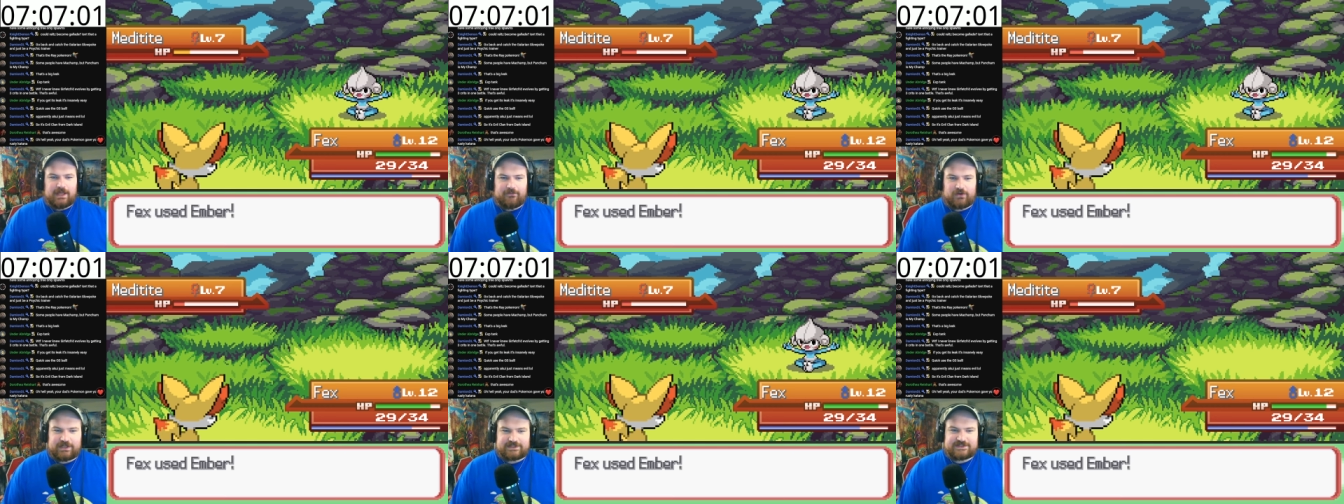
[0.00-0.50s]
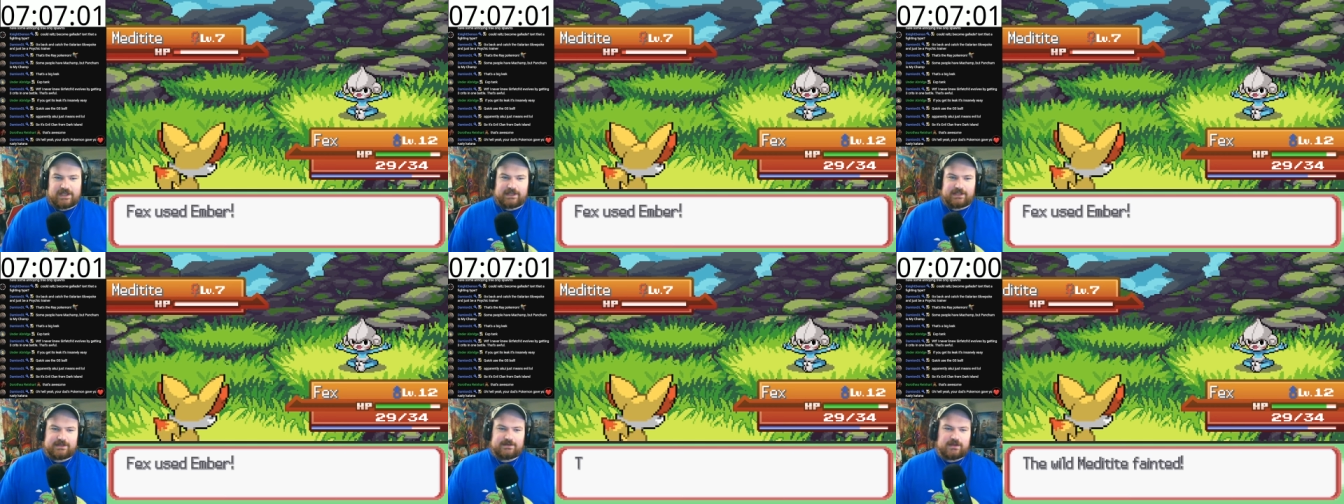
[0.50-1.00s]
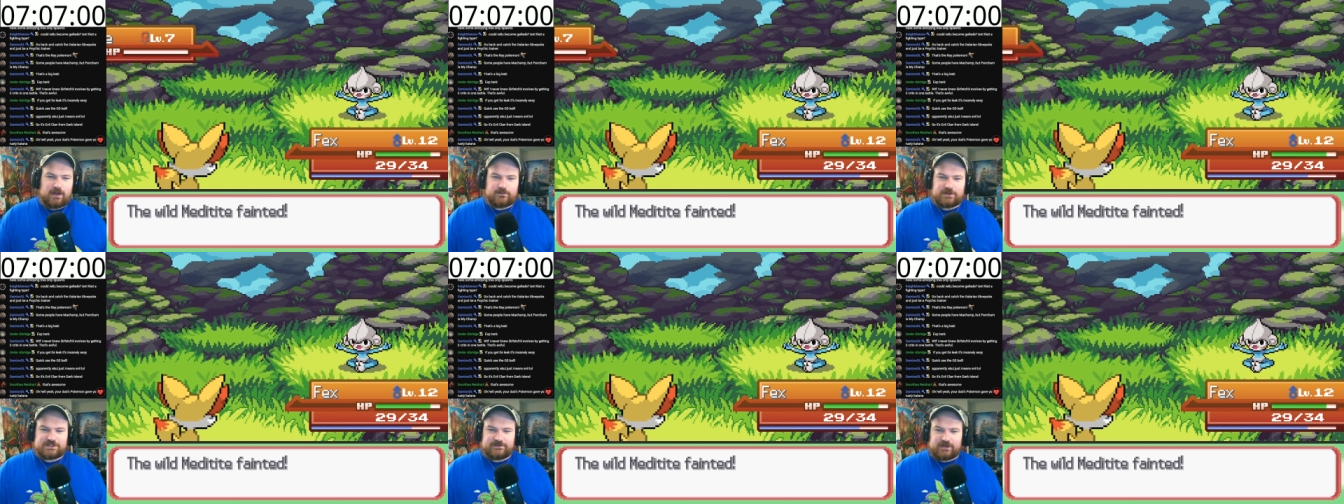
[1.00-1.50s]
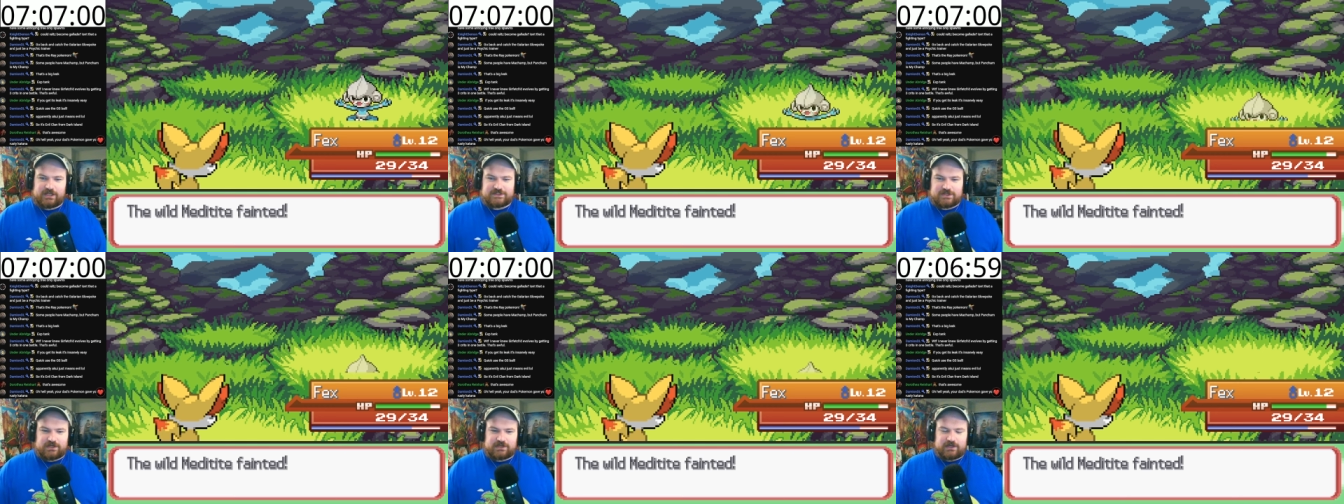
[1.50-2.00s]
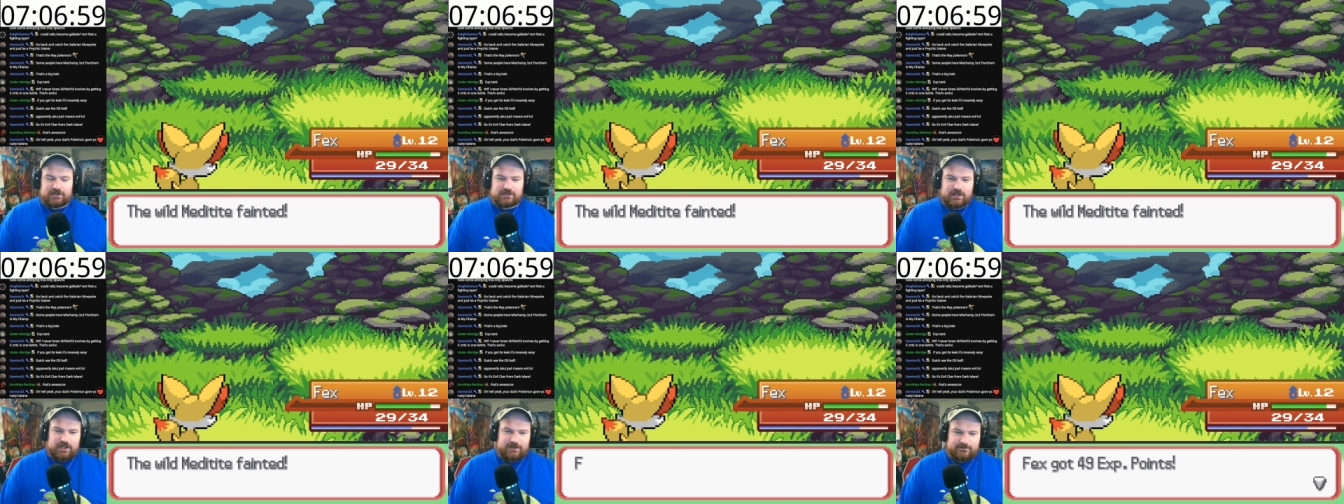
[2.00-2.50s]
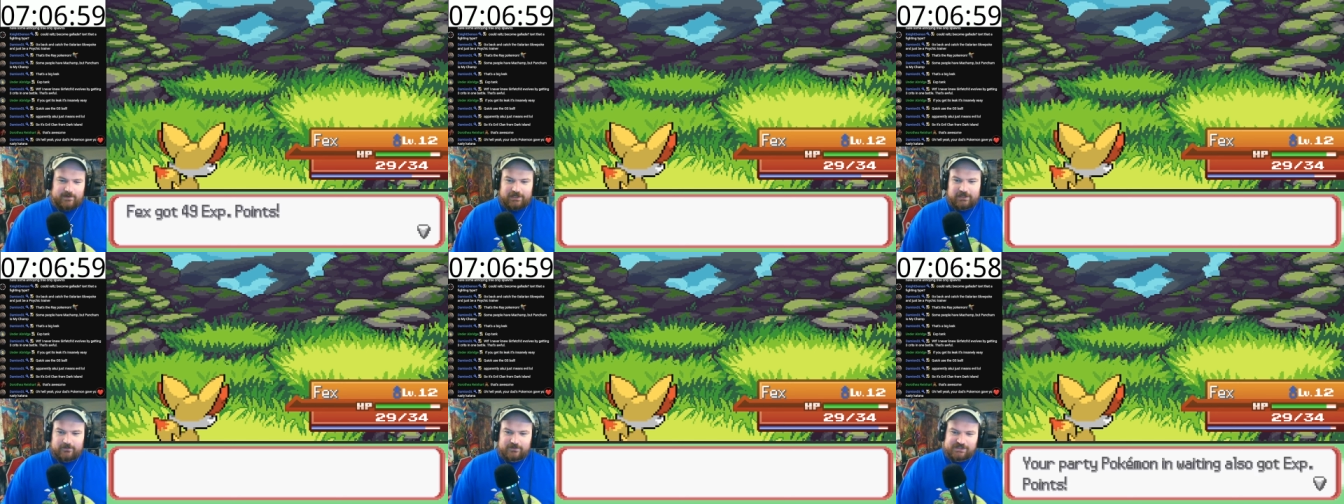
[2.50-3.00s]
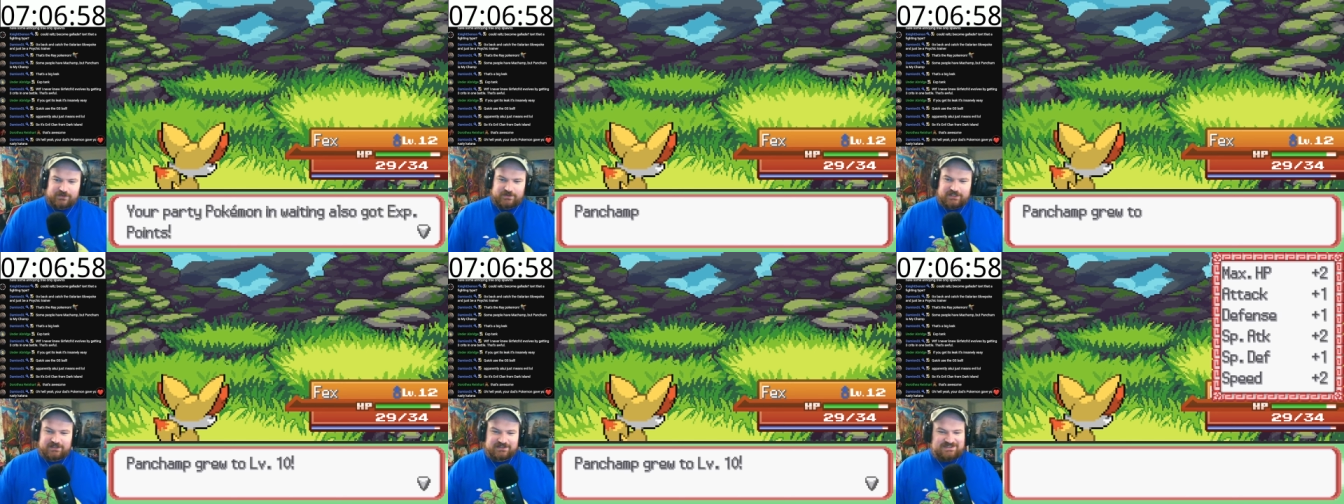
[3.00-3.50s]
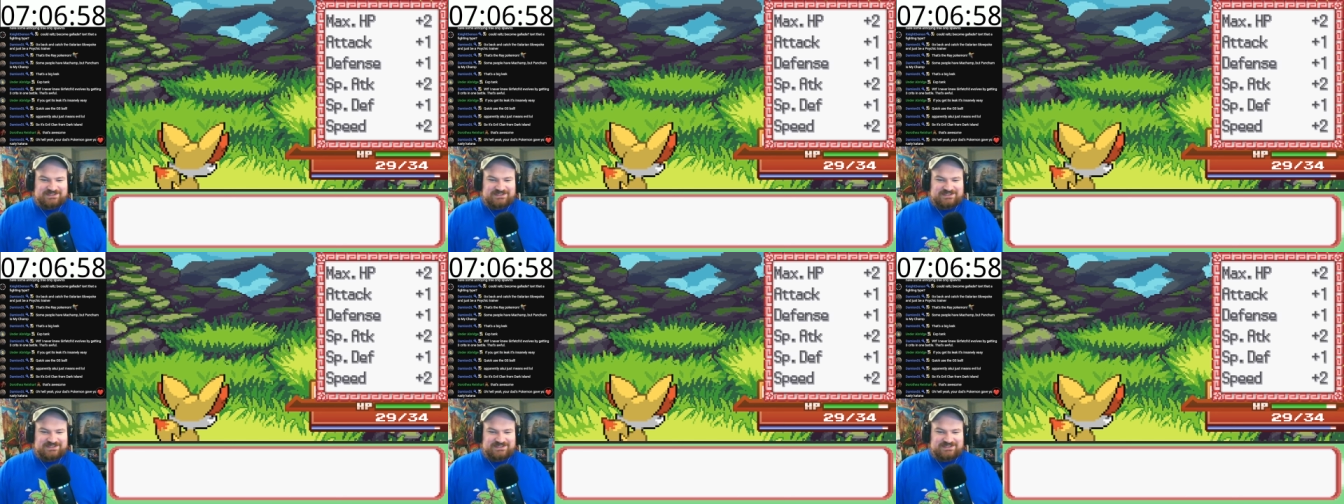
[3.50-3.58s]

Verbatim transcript: I've already got Psychic coverage, and I've already got fighting coverage. I don't need it.